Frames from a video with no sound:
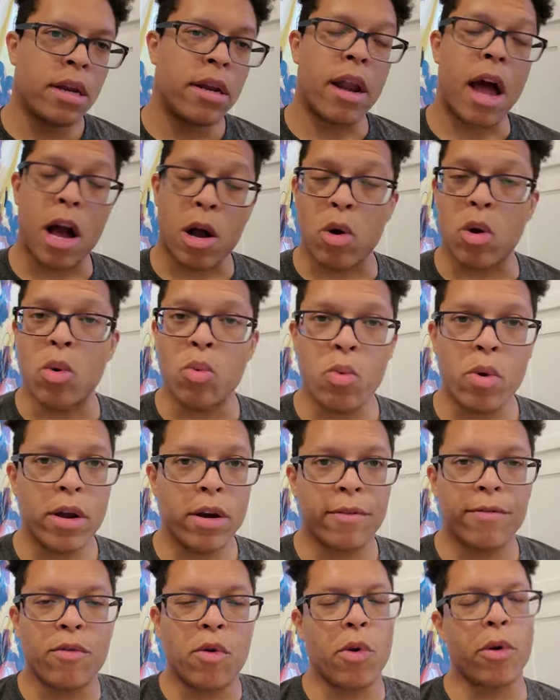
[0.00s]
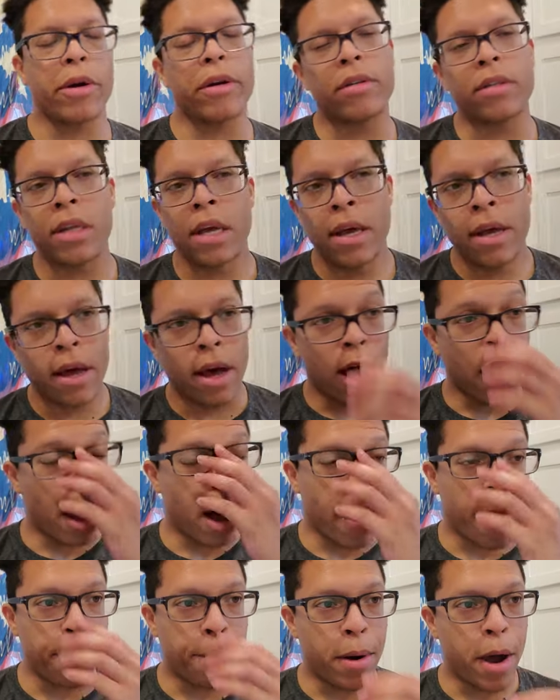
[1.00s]
Knock on wood, of course.
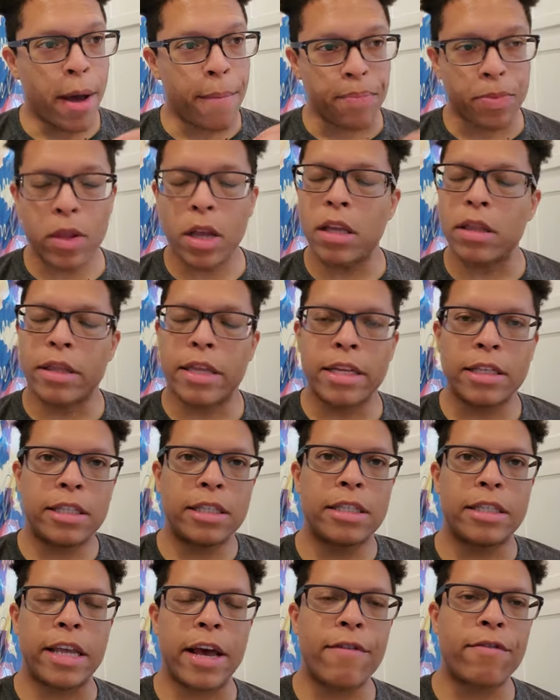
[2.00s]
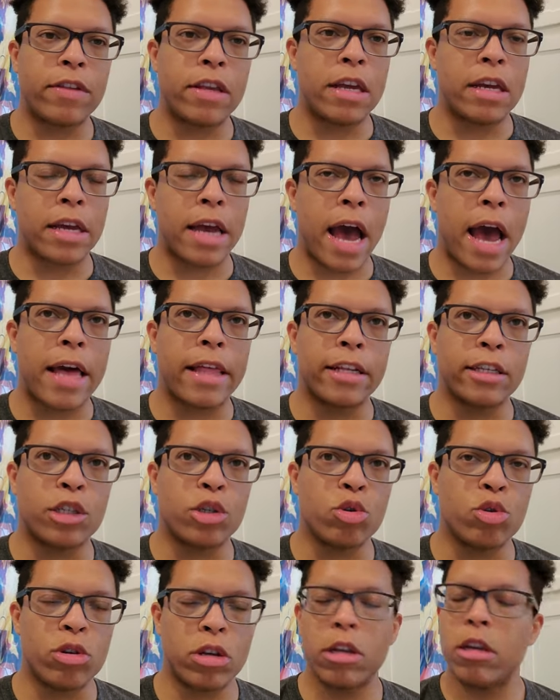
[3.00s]
Uh, but this is definitely a guy that
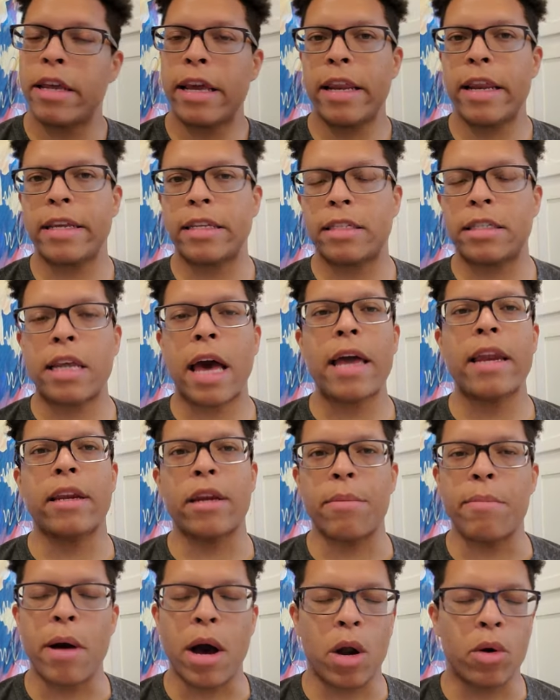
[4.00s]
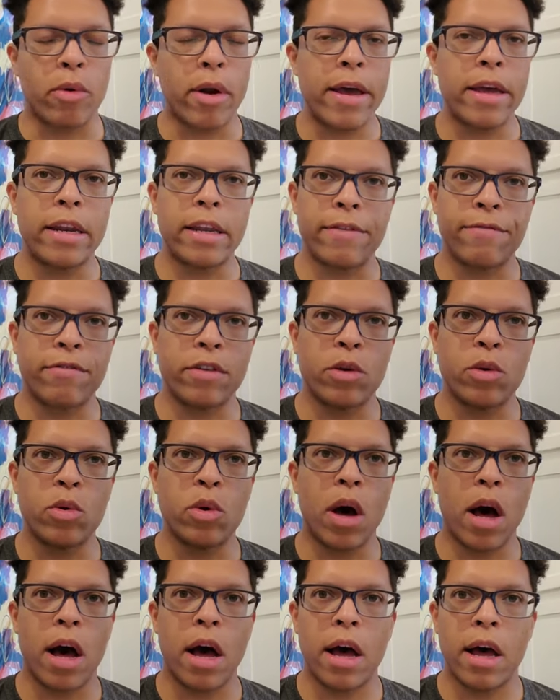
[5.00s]
you could get excited about, right? If
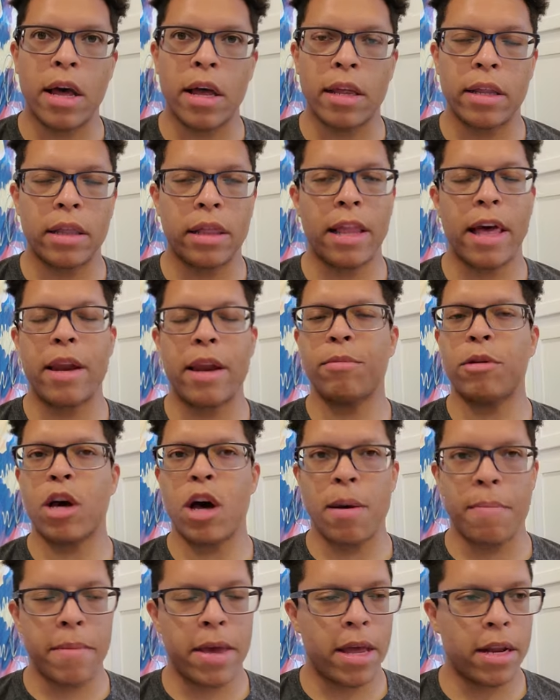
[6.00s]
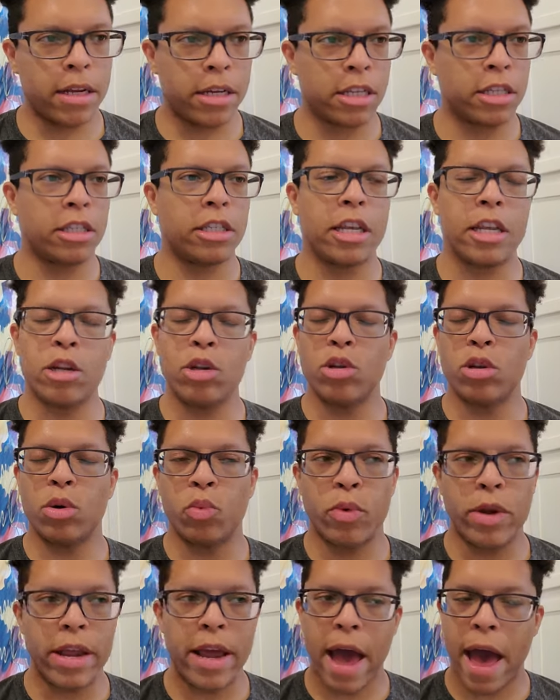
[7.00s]
you uh, let him come in, continue to
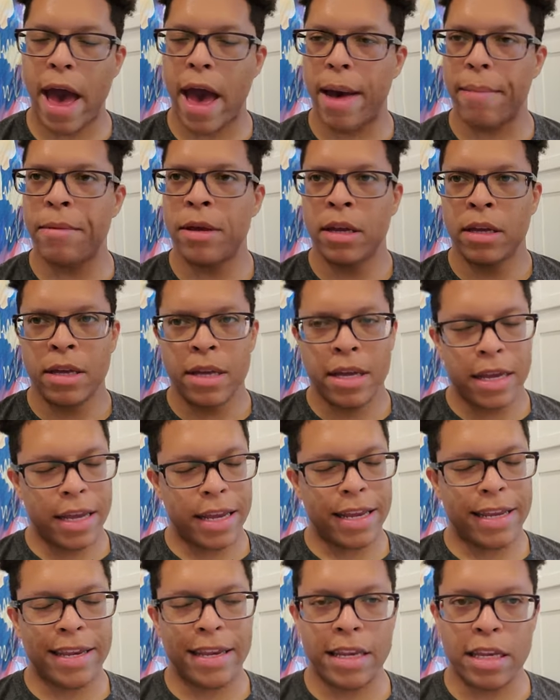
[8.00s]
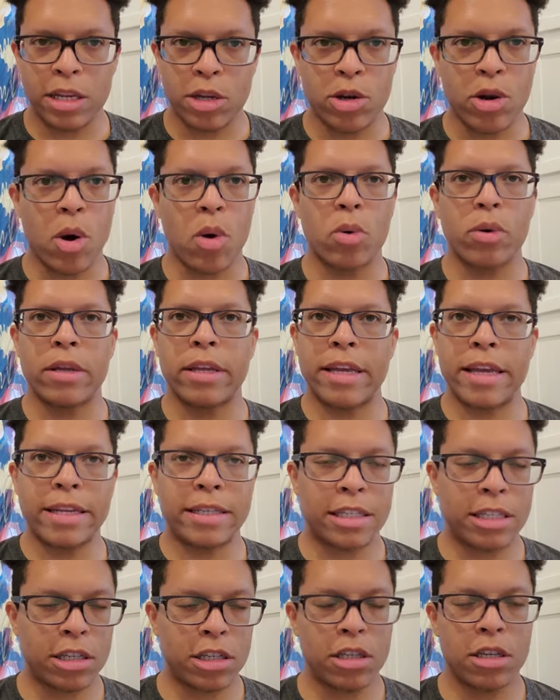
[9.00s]
rehab, he, you know,
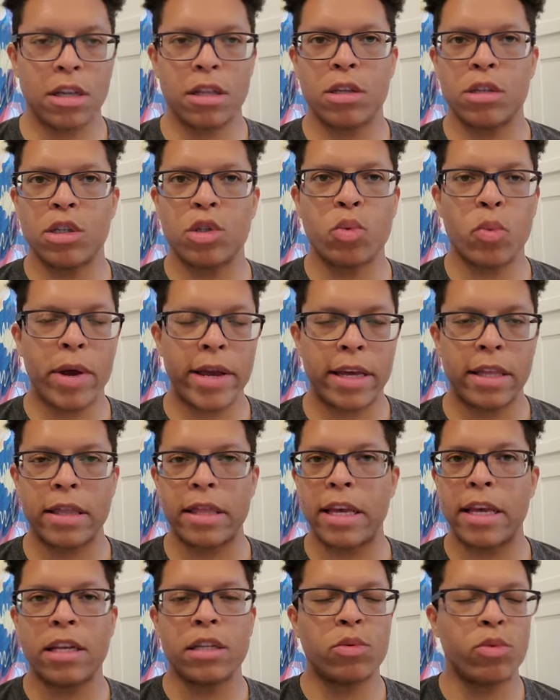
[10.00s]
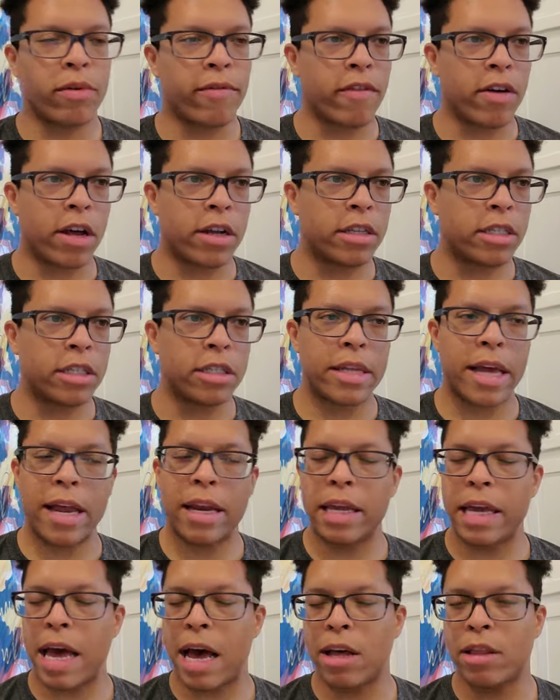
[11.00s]
gets into the swing of things with
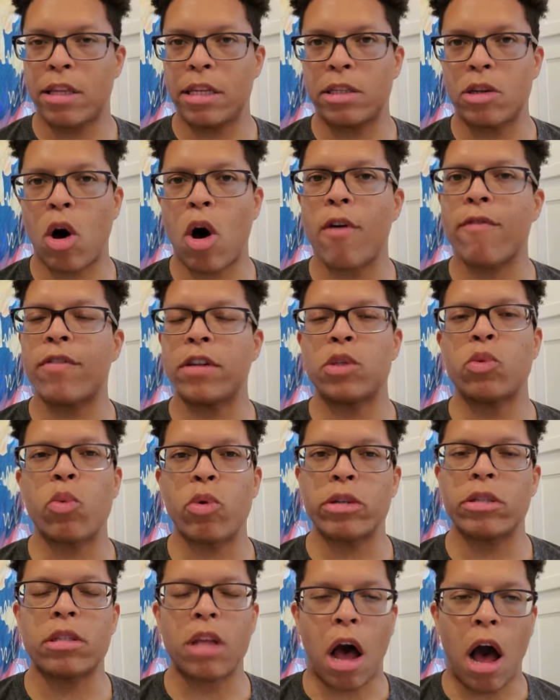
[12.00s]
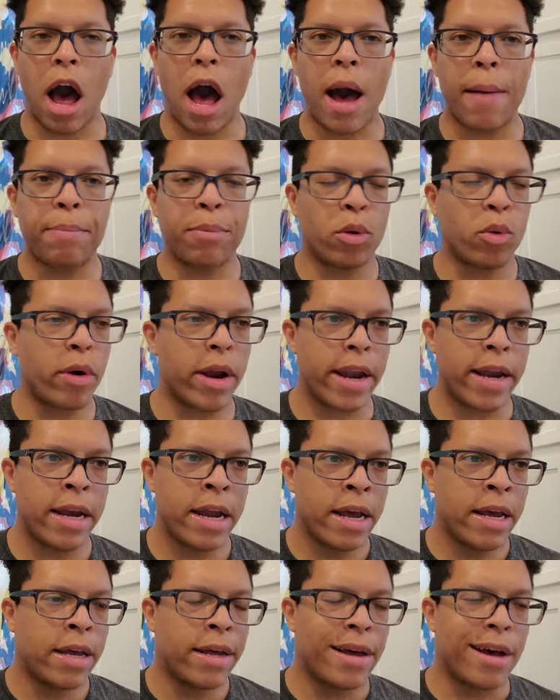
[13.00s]
understanding how this offense wants to operate.
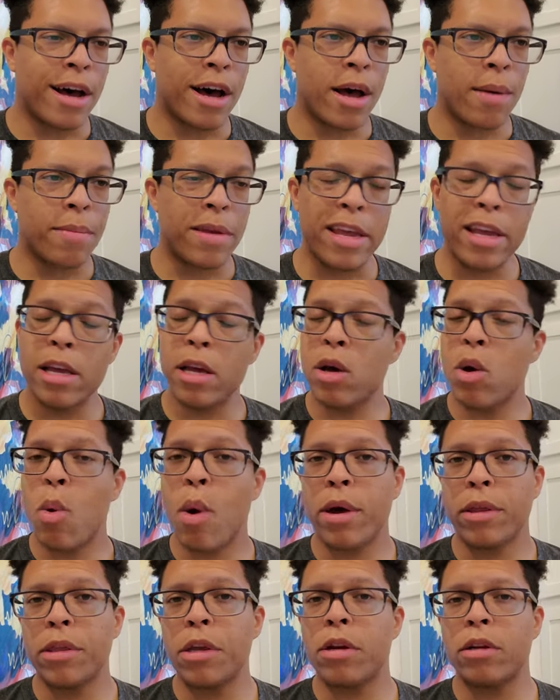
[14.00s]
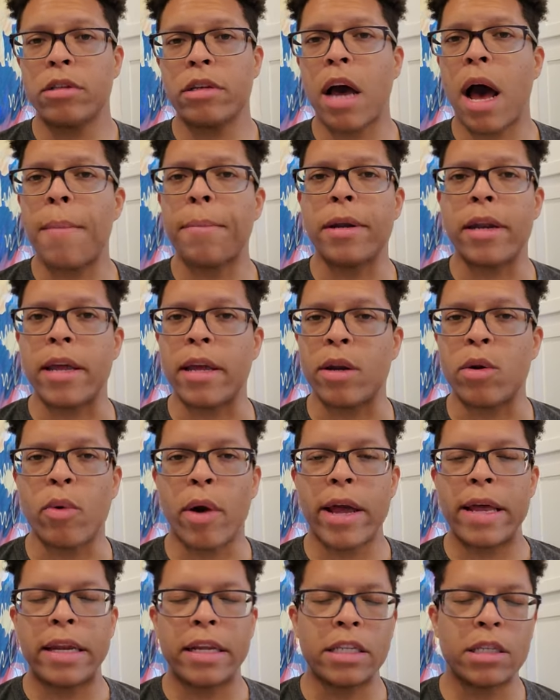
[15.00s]
Um, he can go out there and dominate,
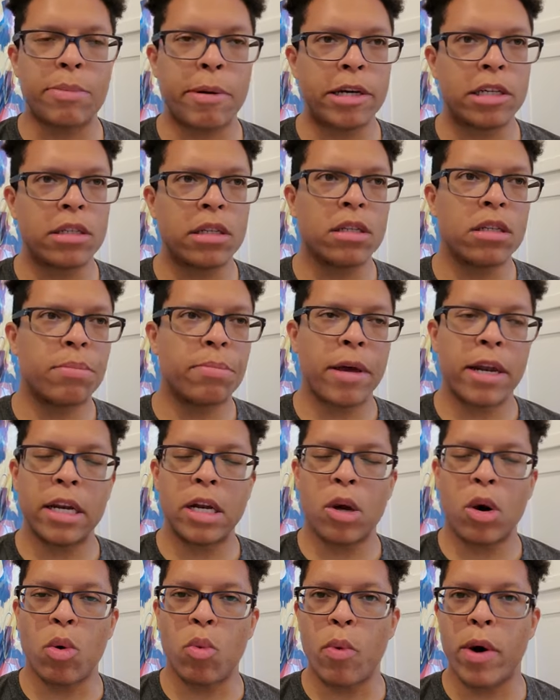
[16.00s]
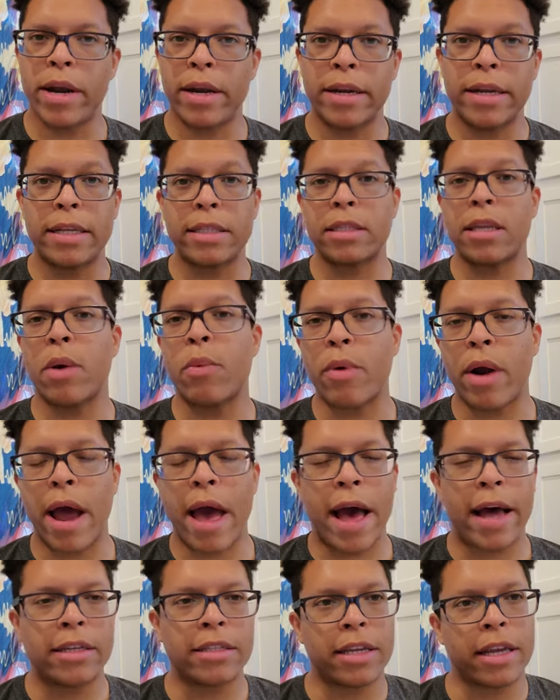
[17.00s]
right? Especially depending on what it is that we're
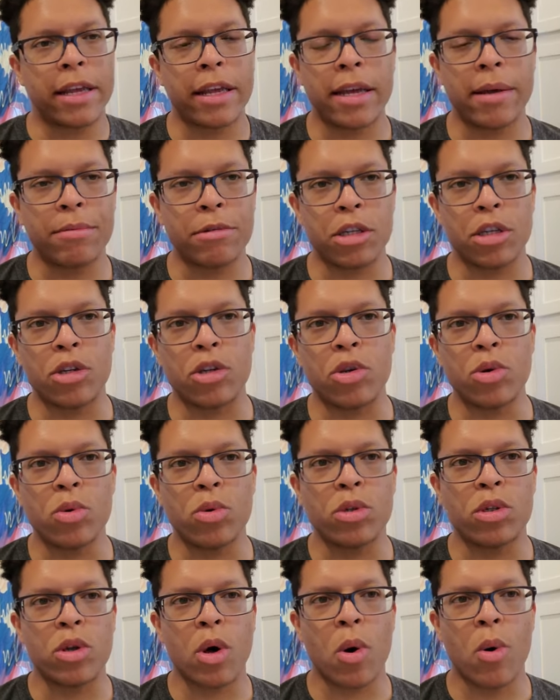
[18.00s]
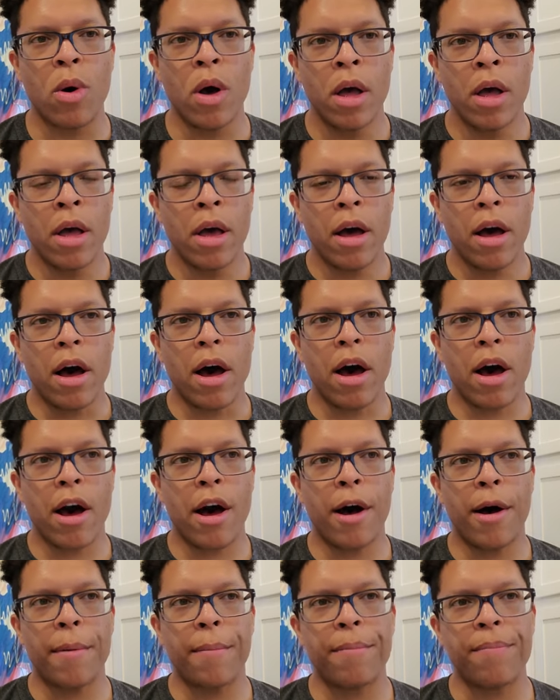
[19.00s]
asking him to do. So,
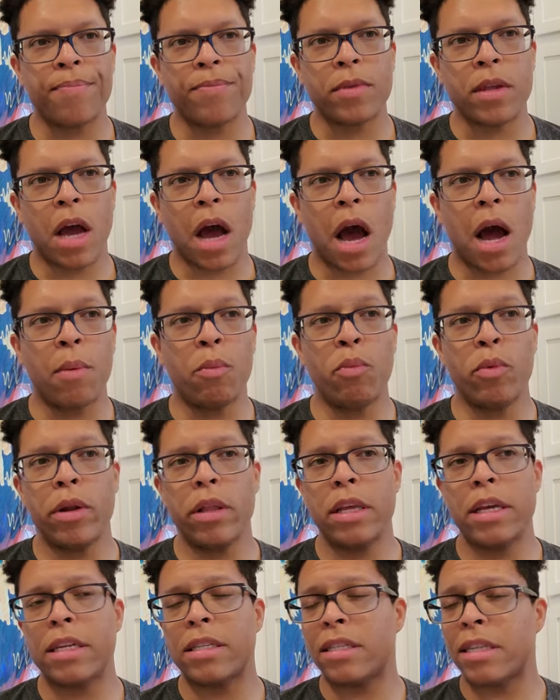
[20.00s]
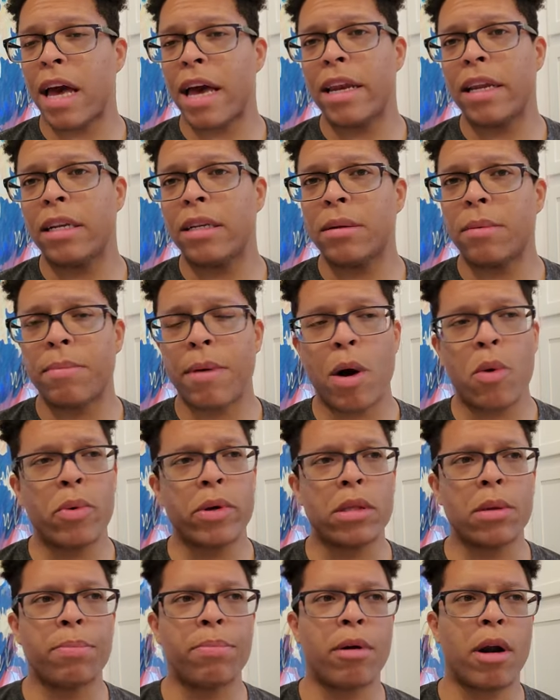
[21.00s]
um, I'm really excited about
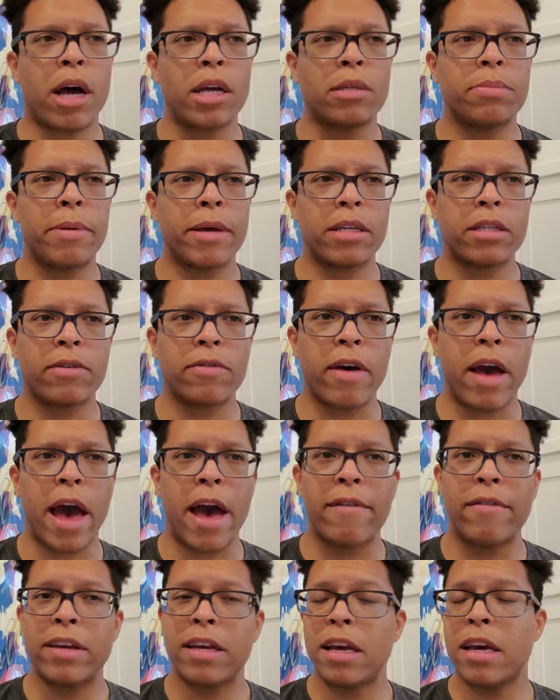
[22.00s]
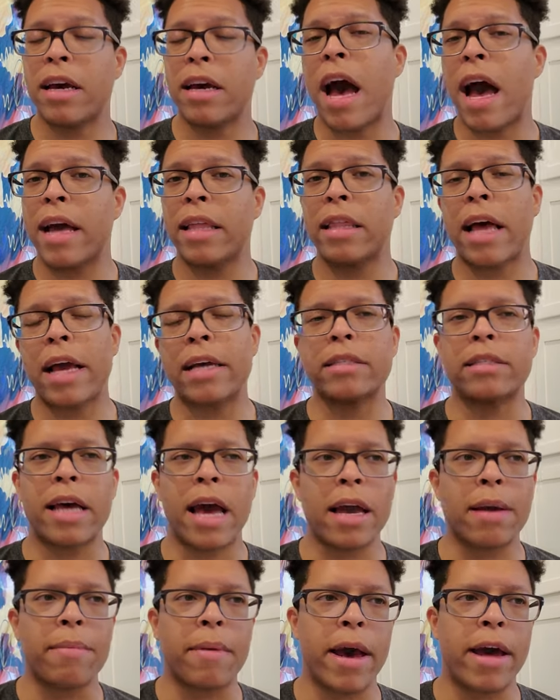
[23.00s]
what the prospects of having a guy like
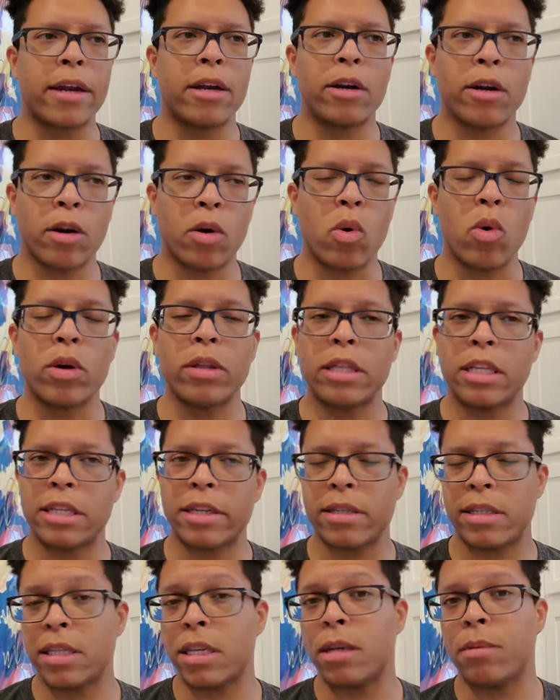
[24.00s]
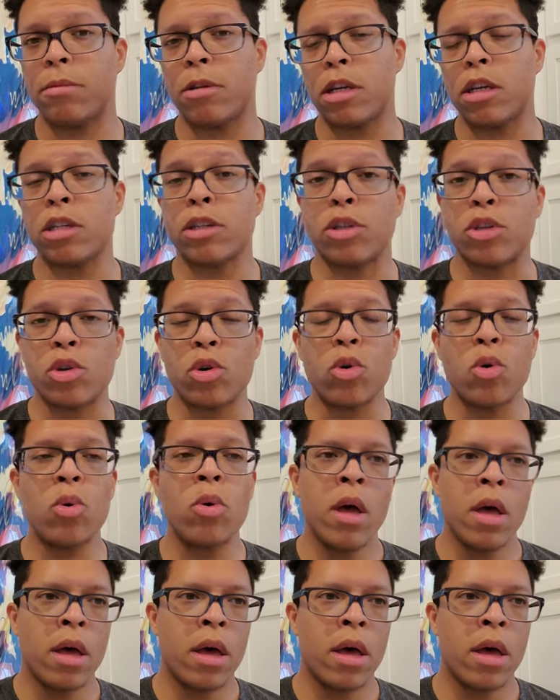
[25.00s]
Zach Banner on this team could do.